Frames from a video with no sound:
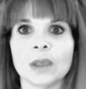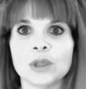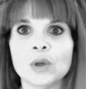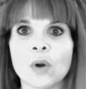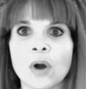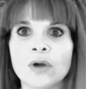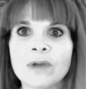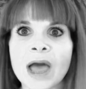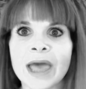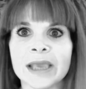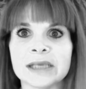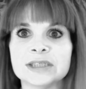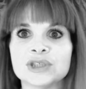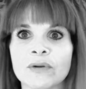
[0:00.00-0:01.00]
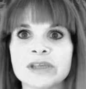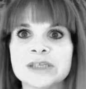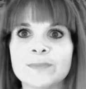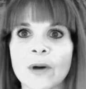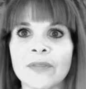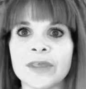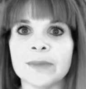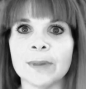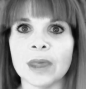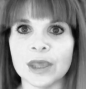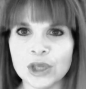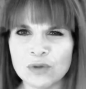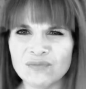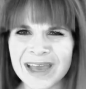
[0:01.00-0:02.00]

You're all right. Sorry to bother you, but are you